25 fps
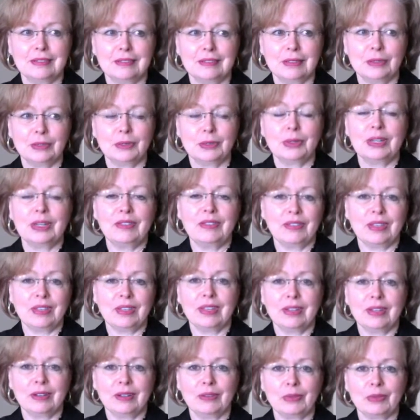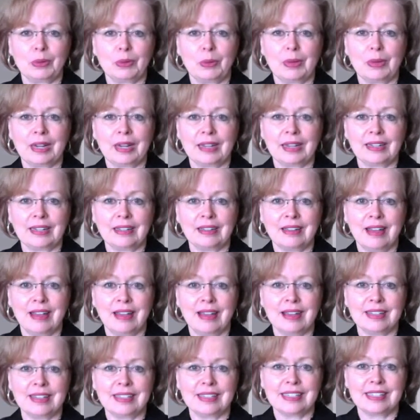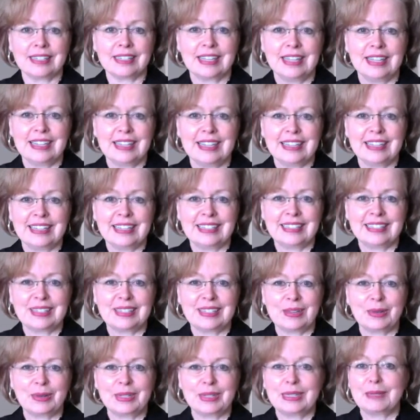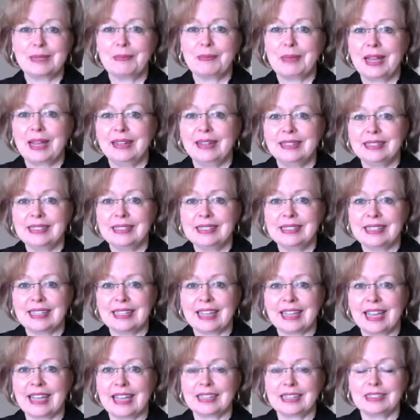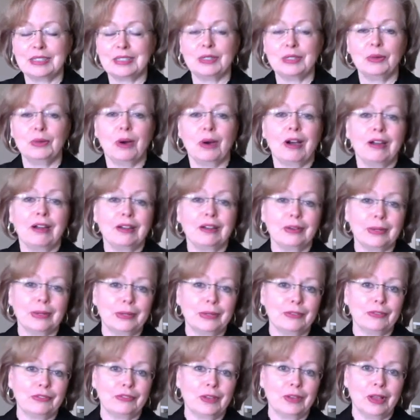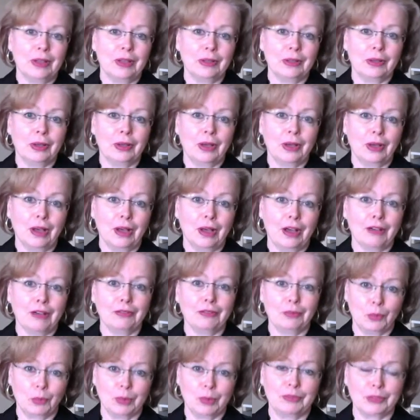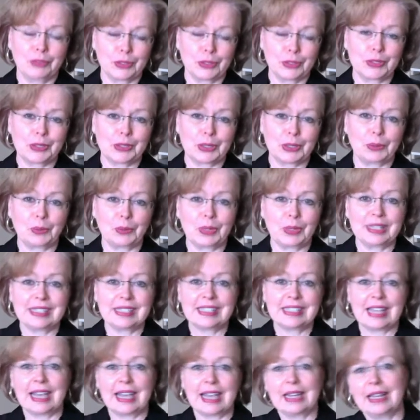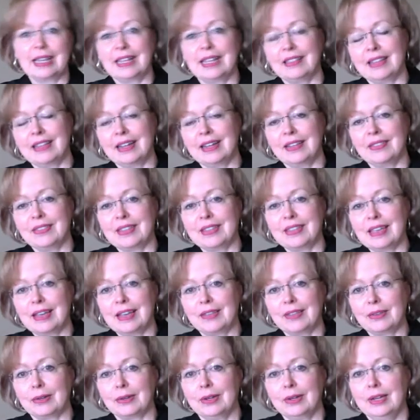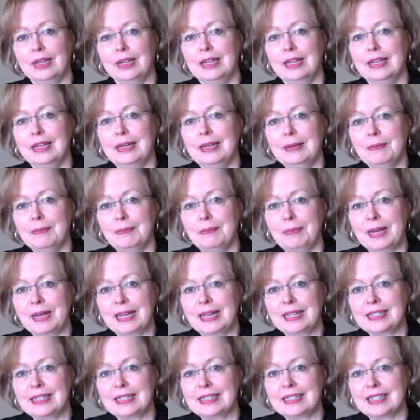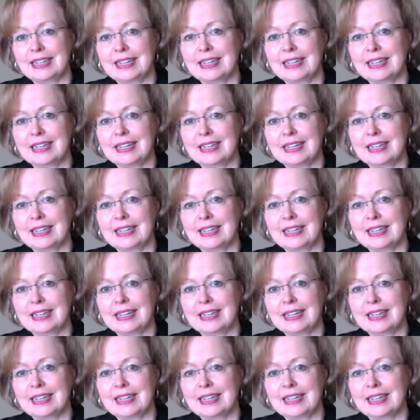grieving over what I'd lost. And so it's a balancing act, and you are going to fall off first on one side and then on the other. But